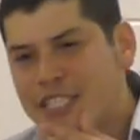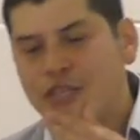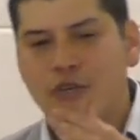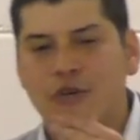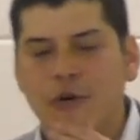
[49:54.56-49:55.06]

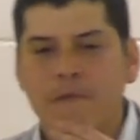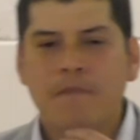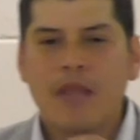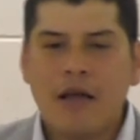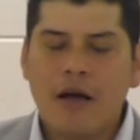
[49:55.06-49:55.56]
to you,
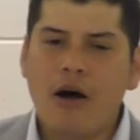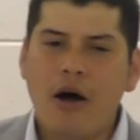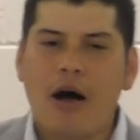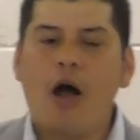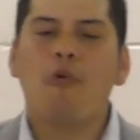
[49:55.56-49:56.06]

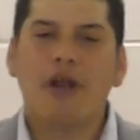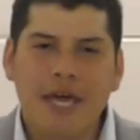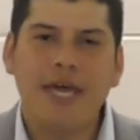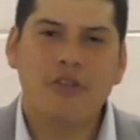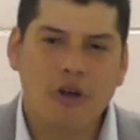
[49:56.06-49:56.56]
oh, I want
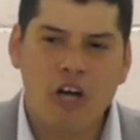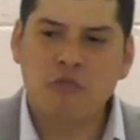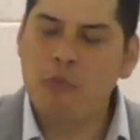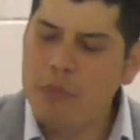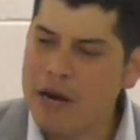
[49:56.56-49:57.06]
to hear the
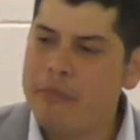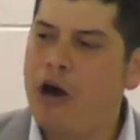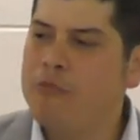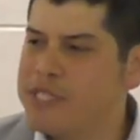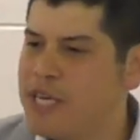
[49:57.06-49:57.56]
gospel, but I'm a
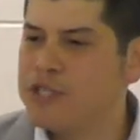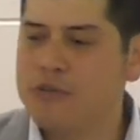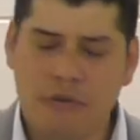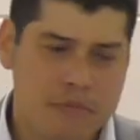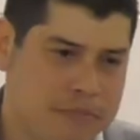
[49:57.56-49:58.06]

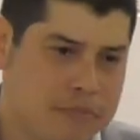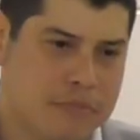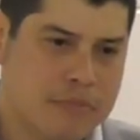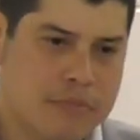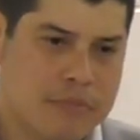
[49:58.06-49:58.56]
homosexual?
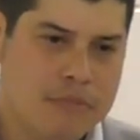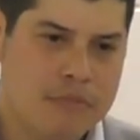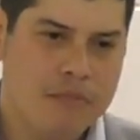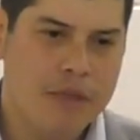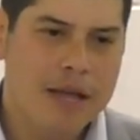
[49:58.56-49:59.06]

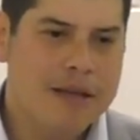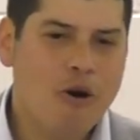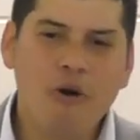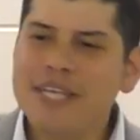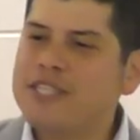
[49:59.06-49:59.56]

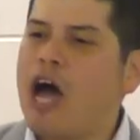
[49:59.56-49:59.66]
All these